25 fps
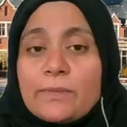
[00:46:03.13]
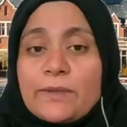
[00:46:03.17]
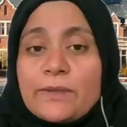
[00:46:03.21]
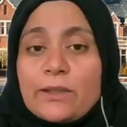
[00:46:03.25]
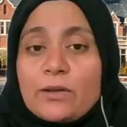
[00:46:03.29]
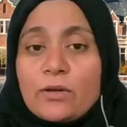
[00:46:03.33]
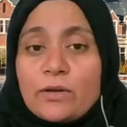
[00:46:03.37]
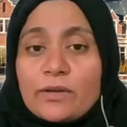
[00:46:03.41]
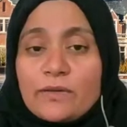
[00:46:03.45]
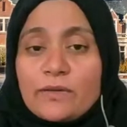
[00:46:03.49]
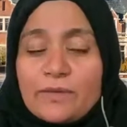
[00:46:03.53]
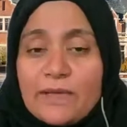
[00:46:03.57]
be
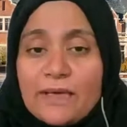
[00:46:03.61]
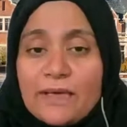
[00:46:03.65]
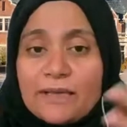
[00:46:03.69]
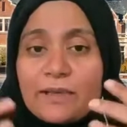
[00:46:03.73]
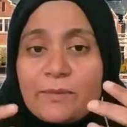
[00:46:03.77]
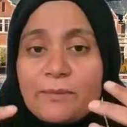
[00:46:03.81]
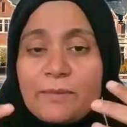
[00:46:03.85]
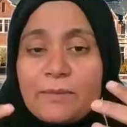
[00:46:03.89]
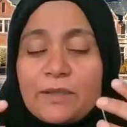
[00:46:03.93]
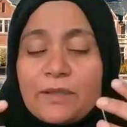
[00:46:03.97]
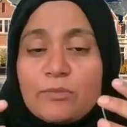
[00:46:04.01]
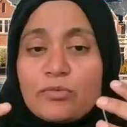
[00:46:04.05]
a lot of
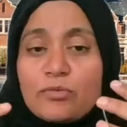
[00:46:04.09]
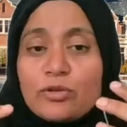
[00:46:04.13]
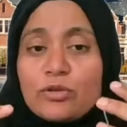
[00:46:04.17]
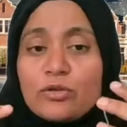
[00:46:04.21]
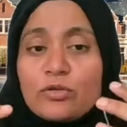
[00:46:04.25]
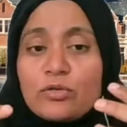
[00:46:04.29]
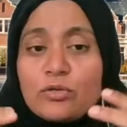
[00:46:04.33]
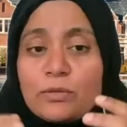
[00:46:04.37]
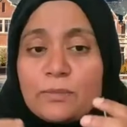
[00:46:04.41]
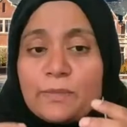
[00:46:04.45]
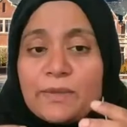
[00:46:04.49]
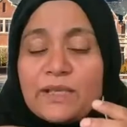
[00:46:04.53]
other people who
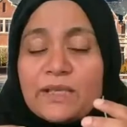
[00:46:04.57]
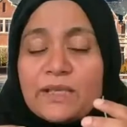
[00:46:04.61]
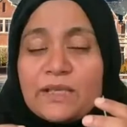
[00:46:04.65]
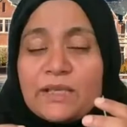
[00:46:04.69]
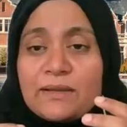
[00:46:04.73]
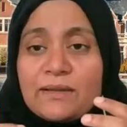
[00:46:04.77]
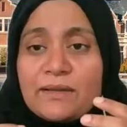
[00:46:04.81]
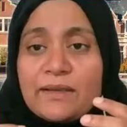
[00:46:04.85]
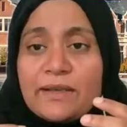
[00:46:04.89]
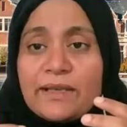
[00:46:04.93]
will be in